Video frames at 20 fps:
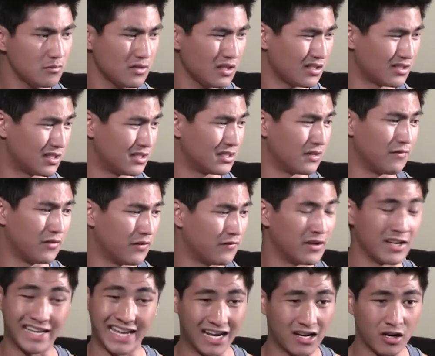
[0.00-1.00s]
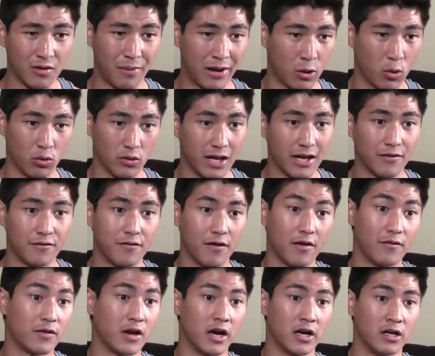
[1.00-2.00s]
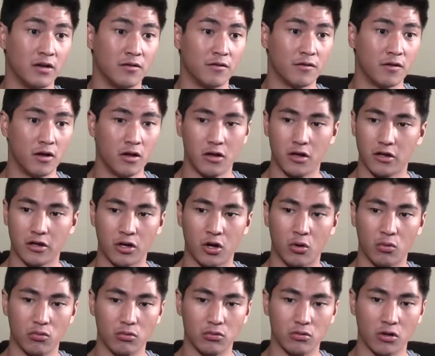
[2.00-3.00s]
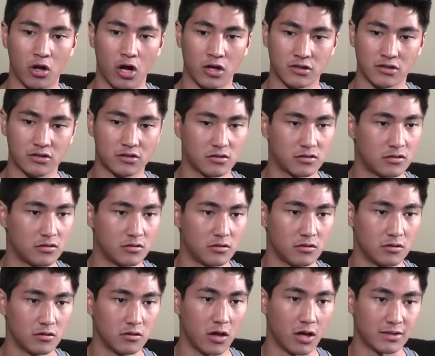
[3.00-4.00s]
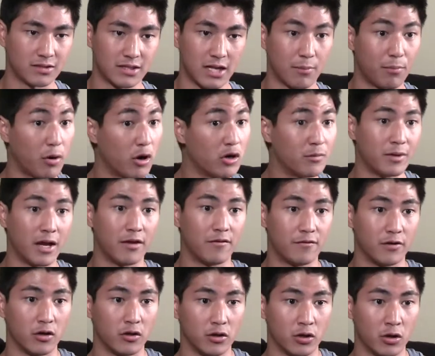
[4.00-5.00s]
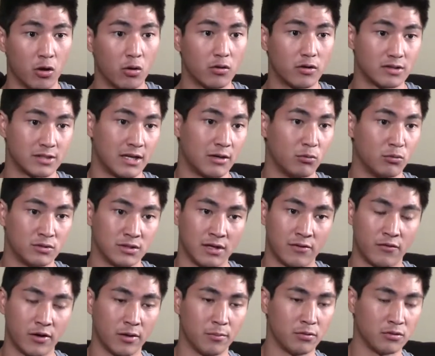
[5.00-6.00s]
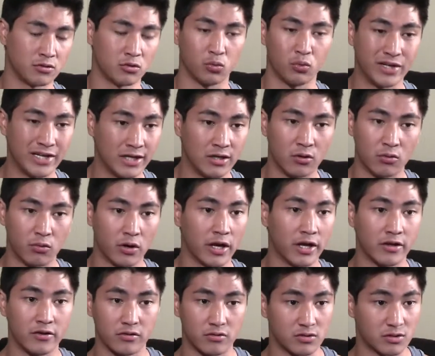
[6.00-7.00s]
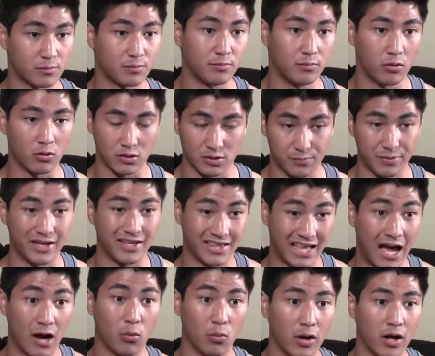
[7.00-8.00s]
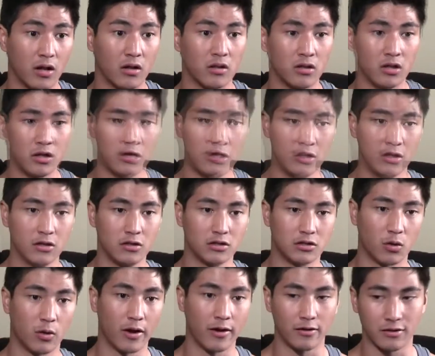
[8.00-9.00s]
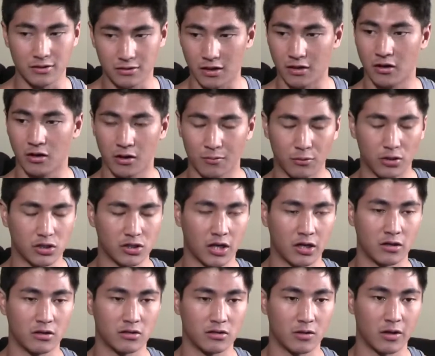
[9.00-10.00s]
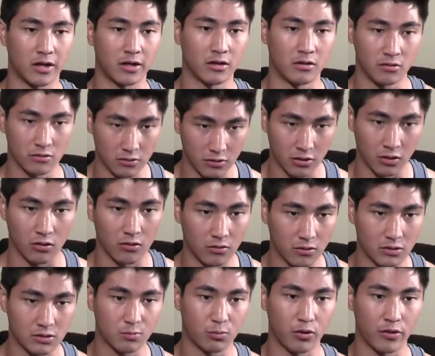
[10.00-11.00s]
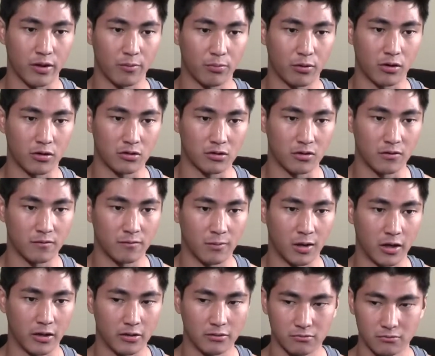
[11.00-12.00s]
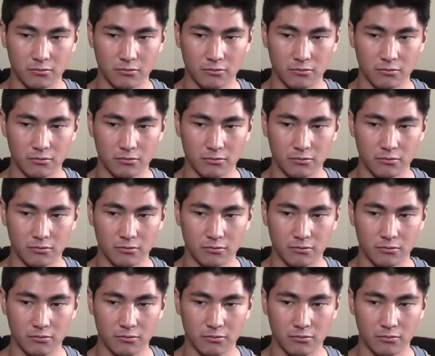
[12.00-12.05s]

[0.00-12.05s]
since I've lived in Canada my whole life, I've kind of, lost that part of me, I feel, because I was never able to read or write or speak that well. So I decided to come to China so that I can, explore that part of my,